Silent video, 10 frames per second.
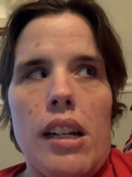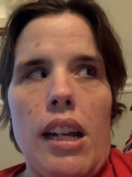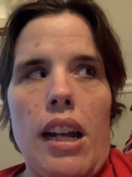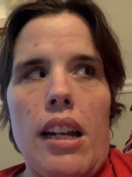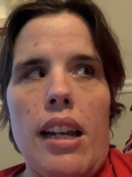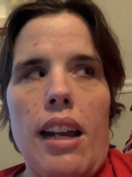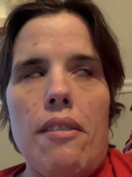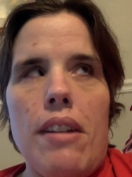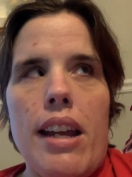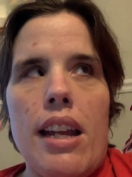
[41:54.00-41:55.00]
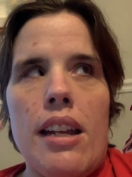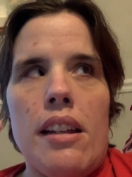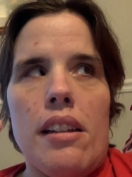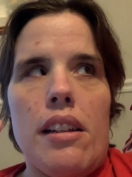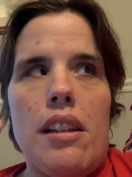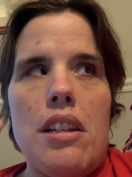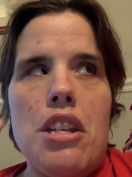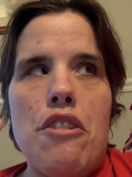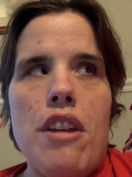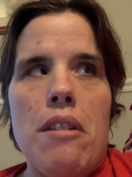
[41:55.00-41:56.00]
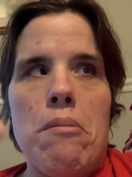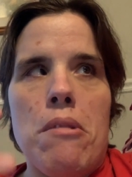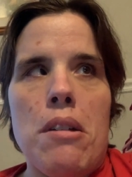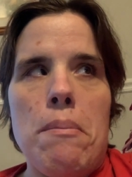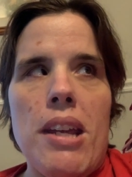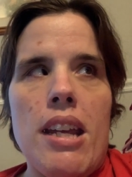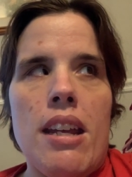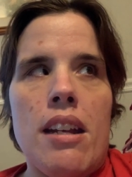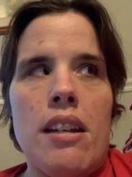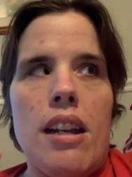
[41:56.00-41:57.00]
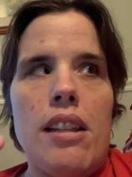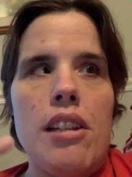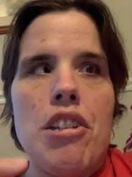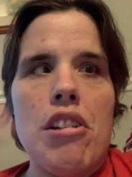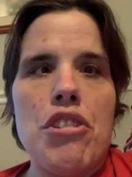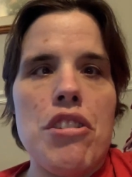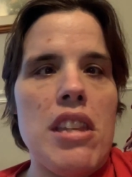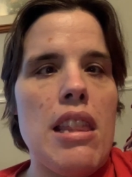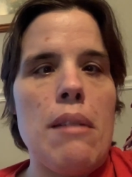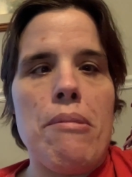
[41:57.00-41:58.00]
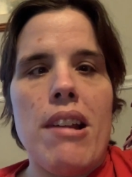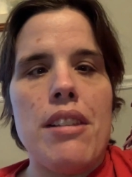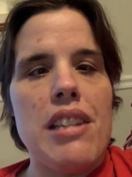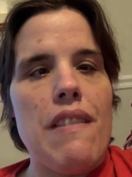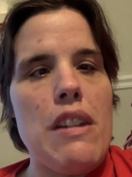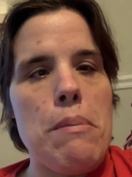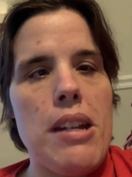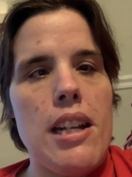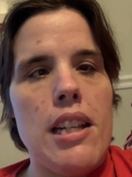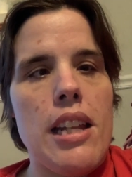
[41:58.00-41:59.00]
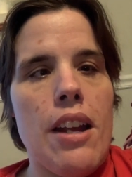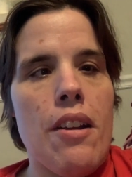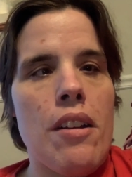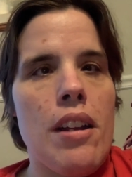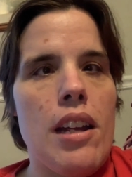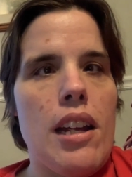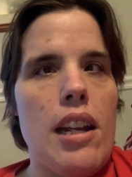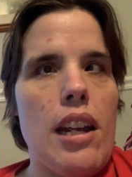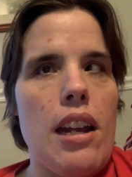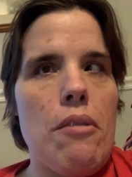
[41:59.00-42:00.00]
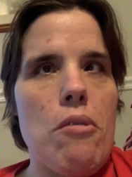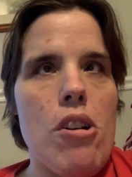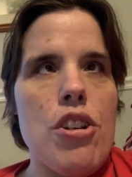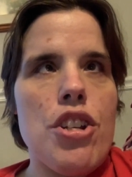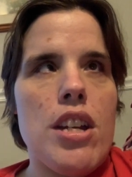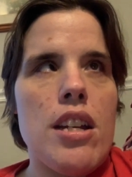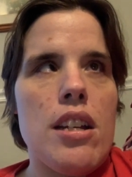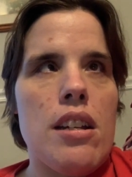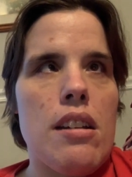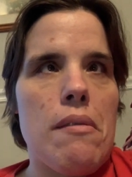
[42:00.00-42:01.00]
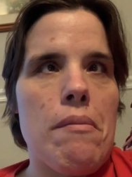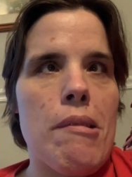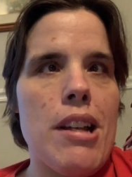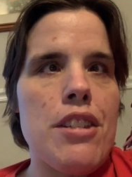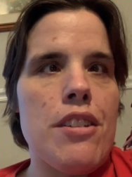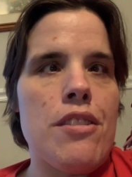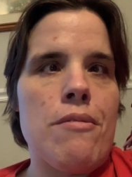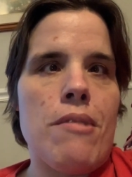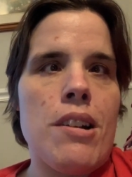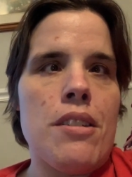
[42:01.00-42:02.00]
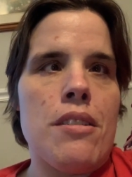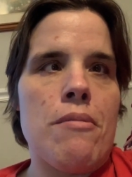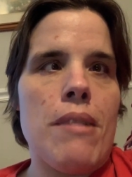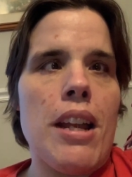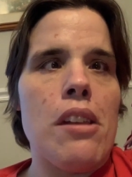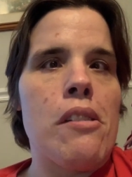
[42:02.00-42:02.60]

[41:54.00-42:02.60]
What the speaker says: And that way you had one pin, and then you can just leave the brass safety pin in there and wash it. Brass doesn't rust. Regular